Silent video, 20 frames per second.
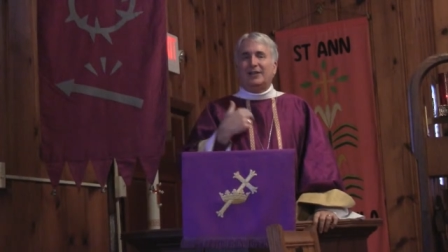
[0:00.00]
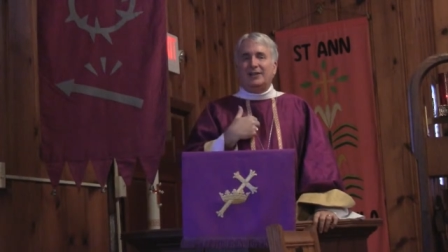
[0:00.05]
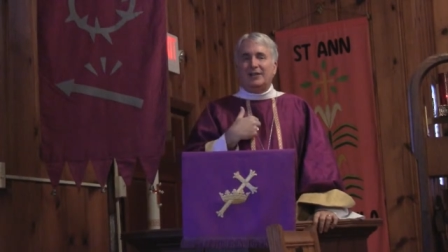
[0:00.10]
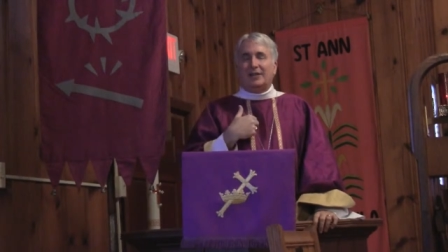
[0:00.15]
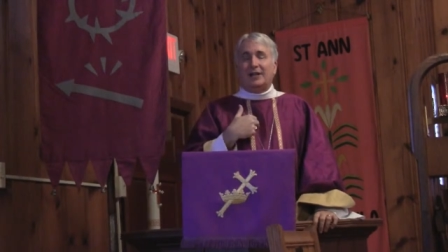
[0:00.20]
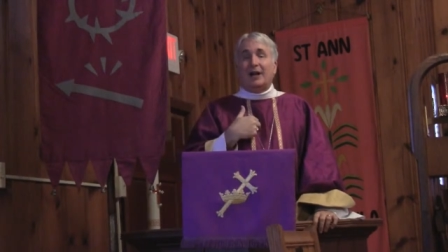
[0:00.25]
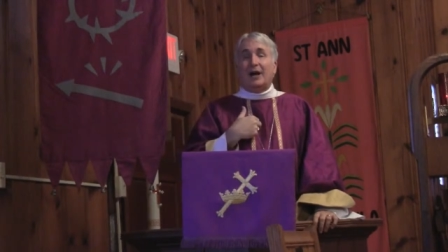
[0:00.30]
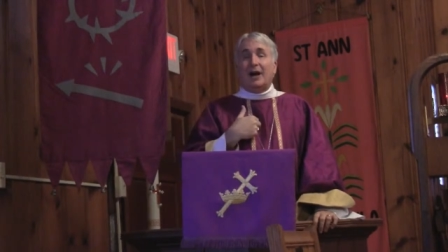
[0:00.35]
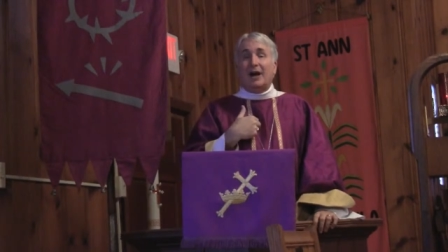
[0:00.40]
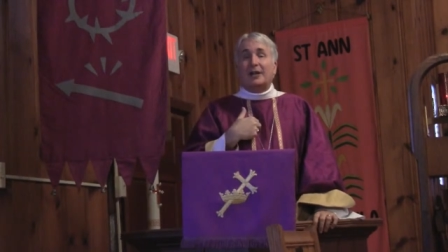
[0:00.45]

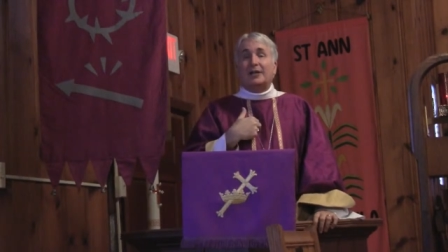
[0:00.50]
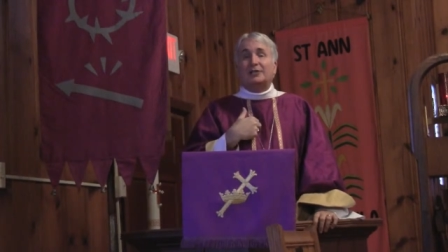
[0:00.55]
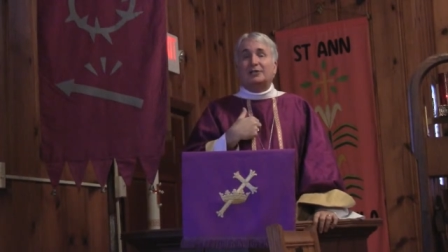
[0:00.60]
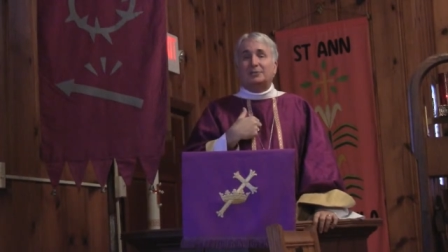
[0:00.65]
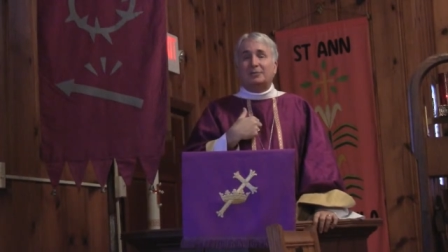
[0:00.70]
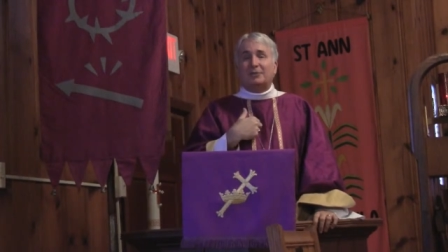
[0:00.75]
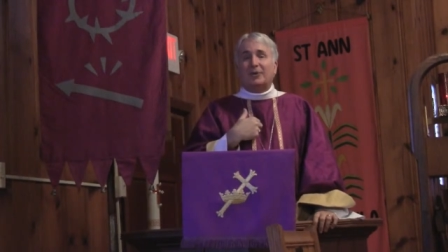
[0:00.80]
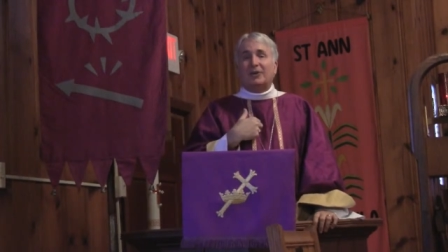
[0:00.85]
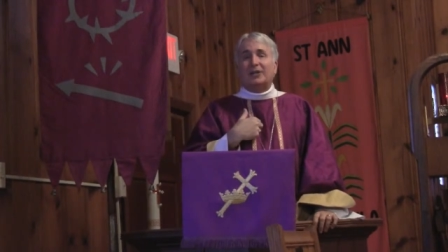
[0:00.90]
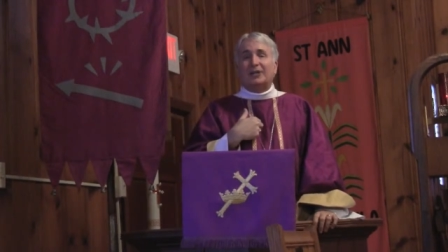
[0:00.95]
that God is
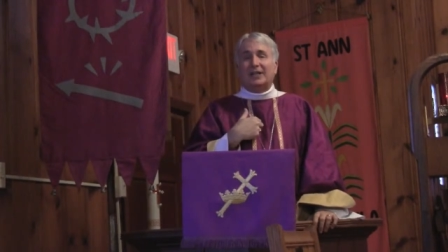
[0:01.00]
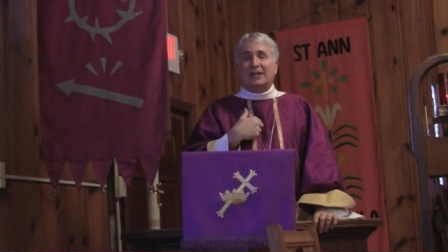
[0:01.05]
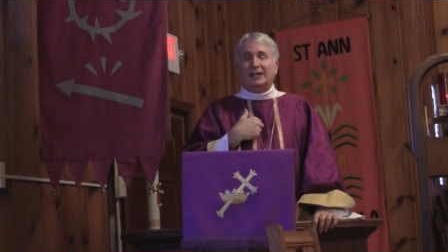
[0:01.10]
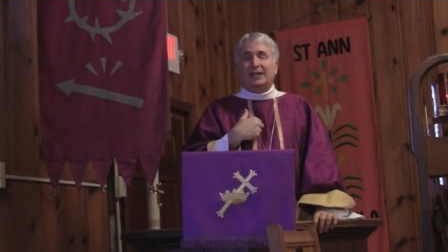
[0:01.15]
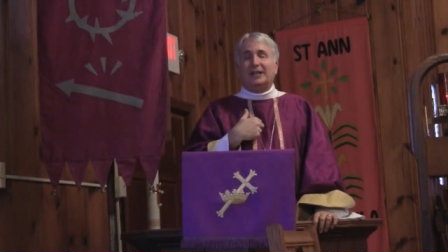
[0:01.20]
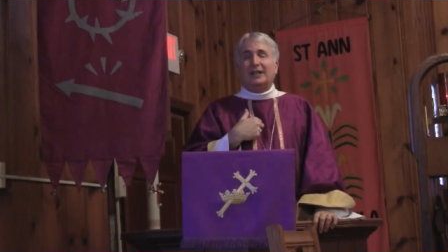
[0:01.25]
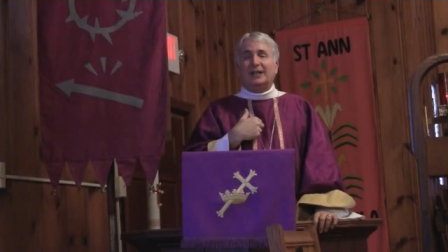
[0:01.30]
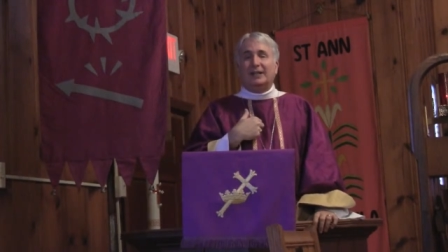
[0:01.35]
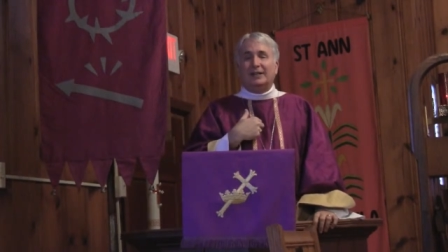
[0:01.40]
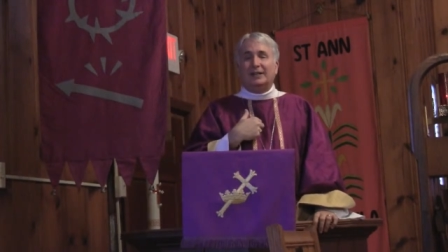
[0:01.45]
working
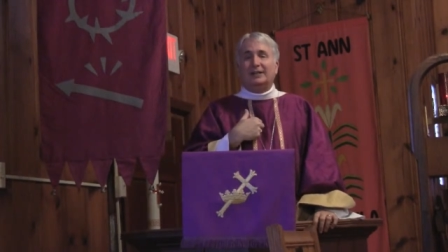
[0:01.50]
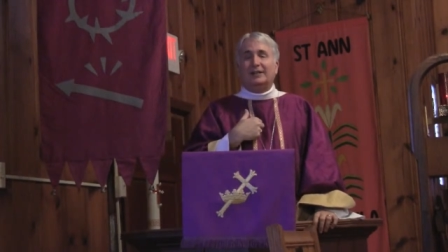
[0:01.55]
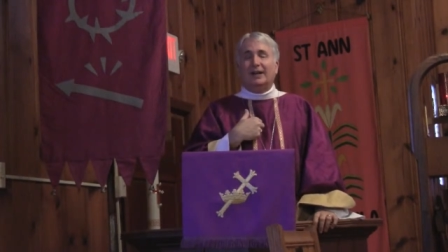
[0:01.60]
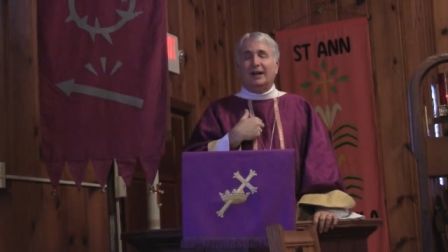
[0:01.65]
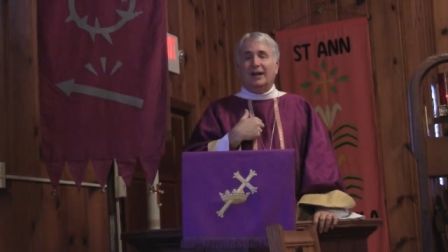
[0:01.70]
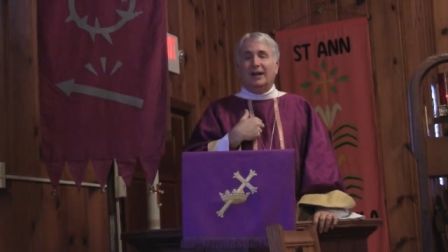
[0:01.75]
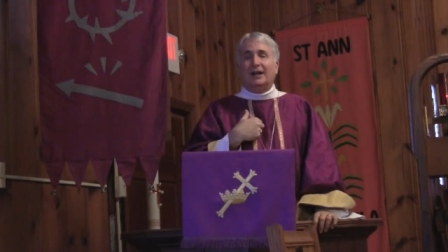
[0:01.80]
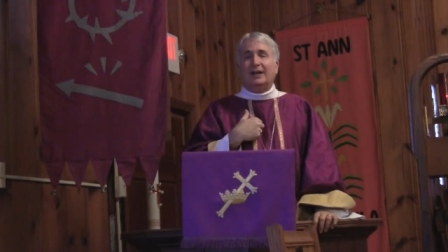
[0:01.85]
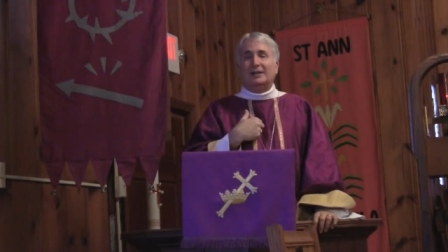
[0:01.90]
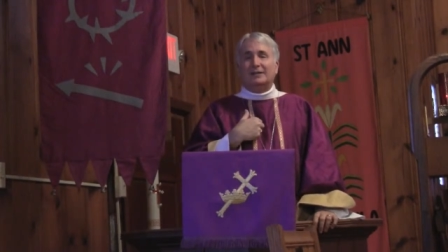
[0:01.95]
in
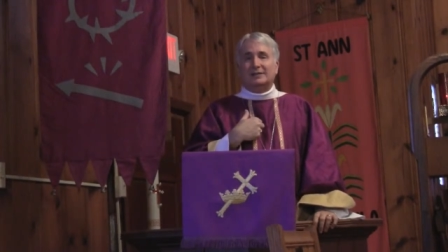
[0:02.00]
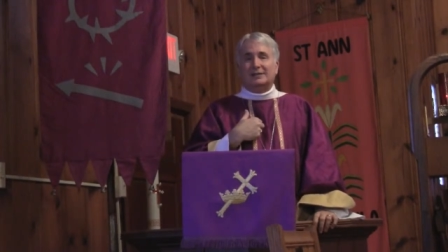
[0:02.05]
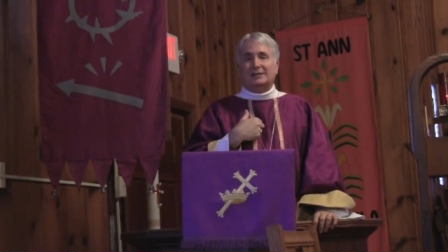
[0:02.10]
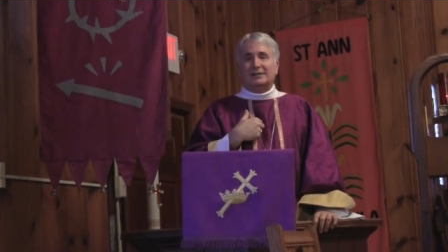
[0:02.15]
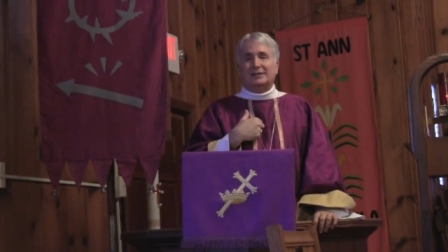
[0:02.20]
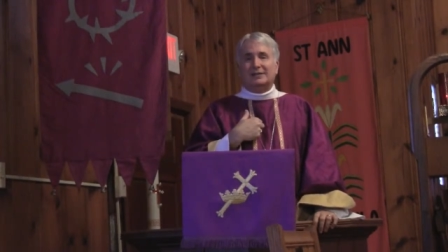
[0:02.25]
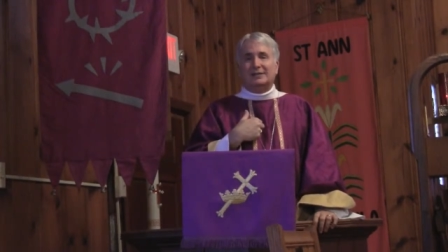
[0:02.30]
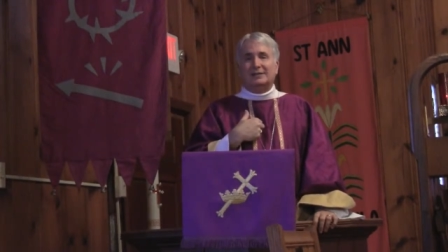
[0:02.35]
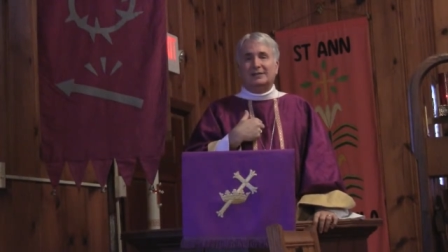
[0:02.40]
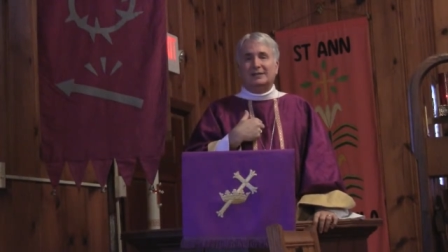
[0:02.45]

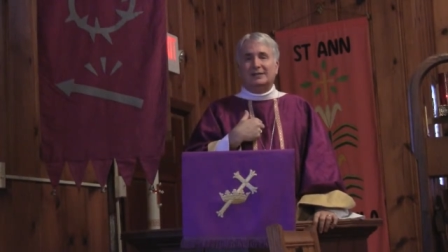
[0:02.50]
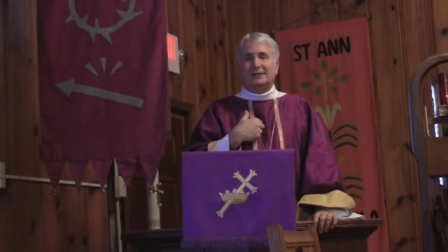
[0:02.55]
us.